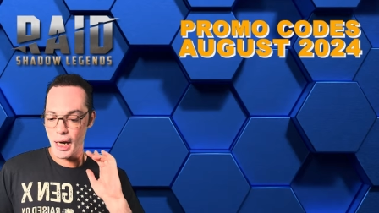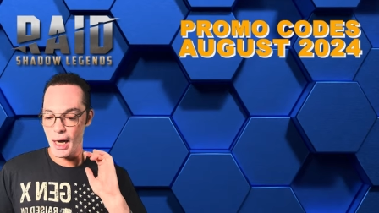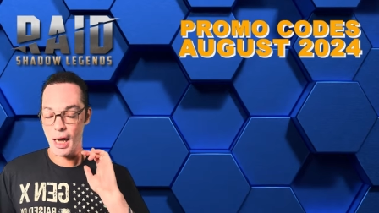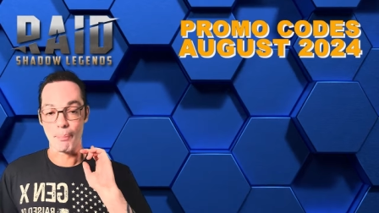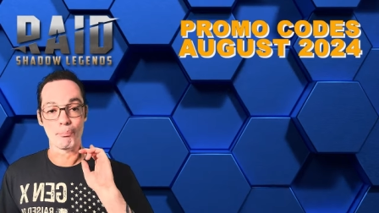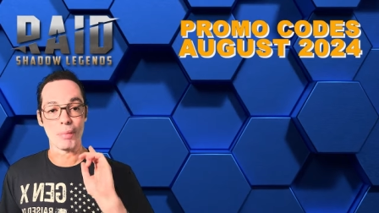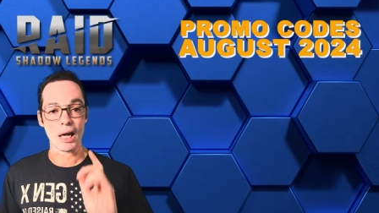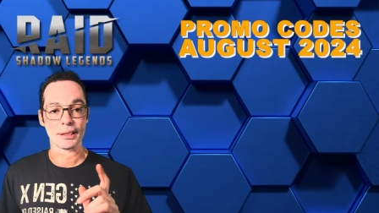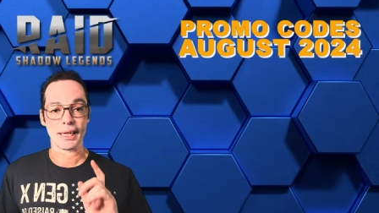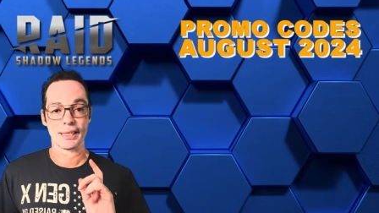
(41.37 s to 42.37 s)
Uh,
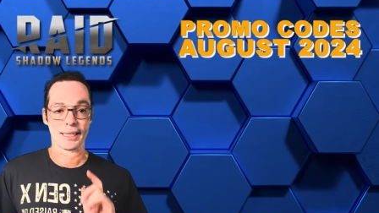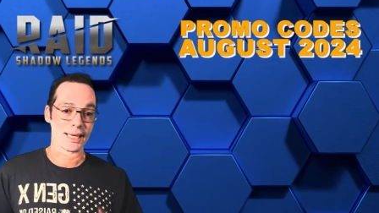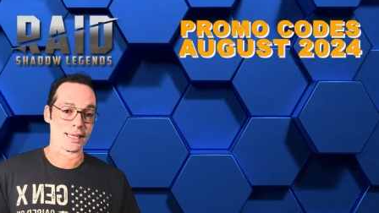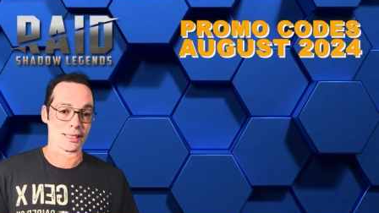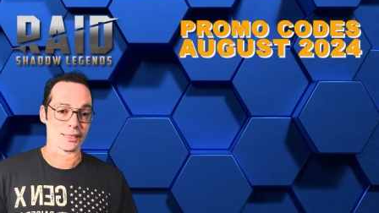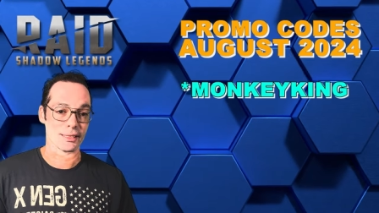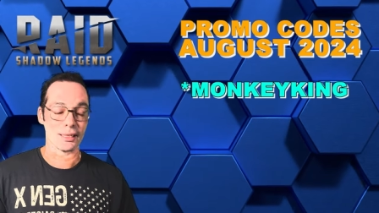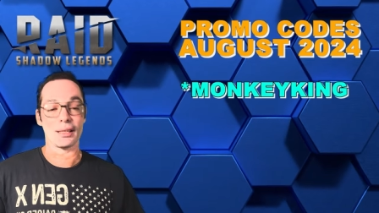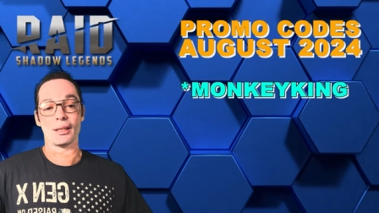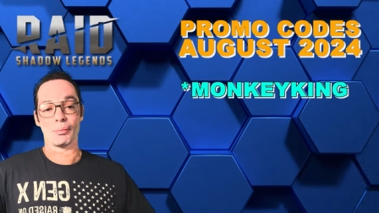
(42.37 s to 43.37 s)
Monkey King.
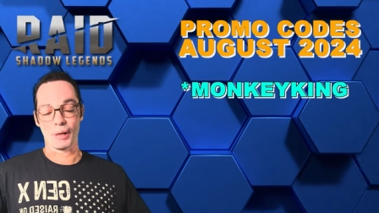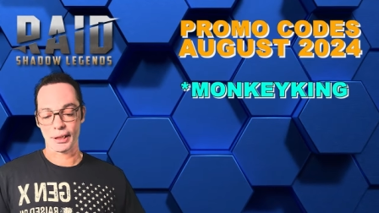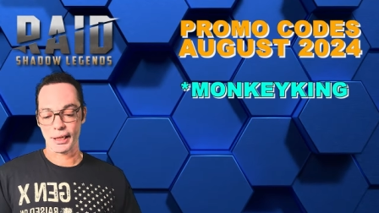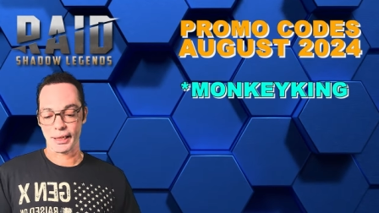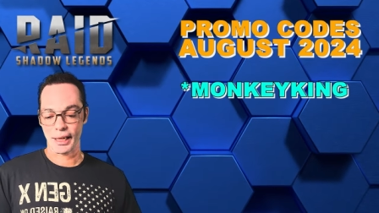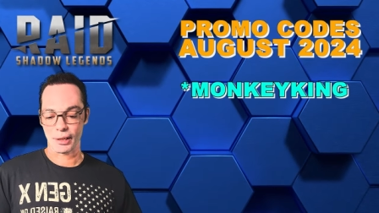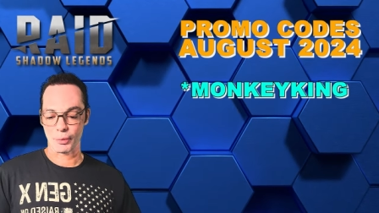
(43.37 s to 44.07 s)
Monkey King